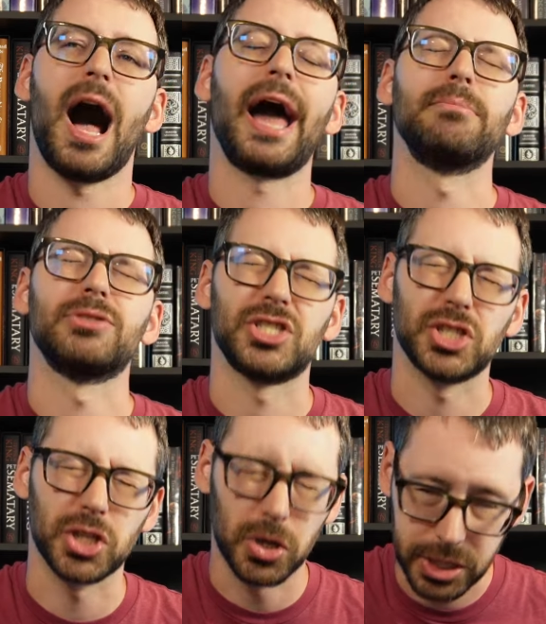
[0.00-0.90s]
I am
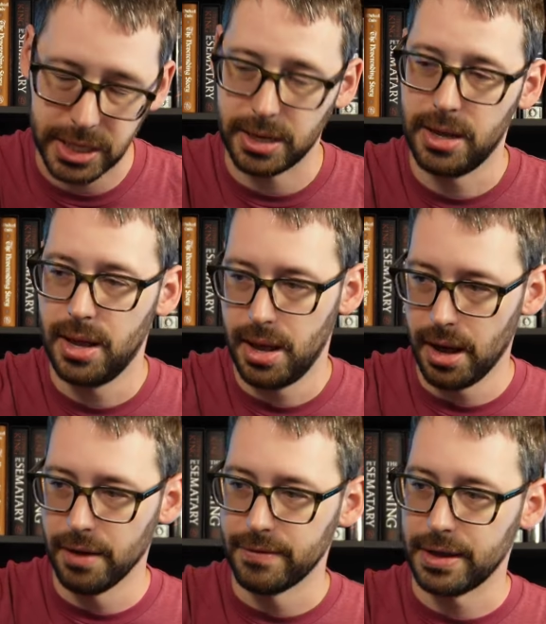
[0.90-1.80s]
certain
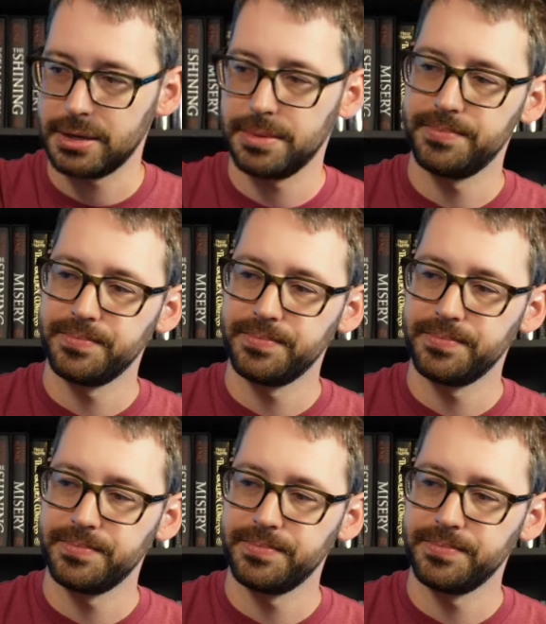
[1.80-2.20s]
of it.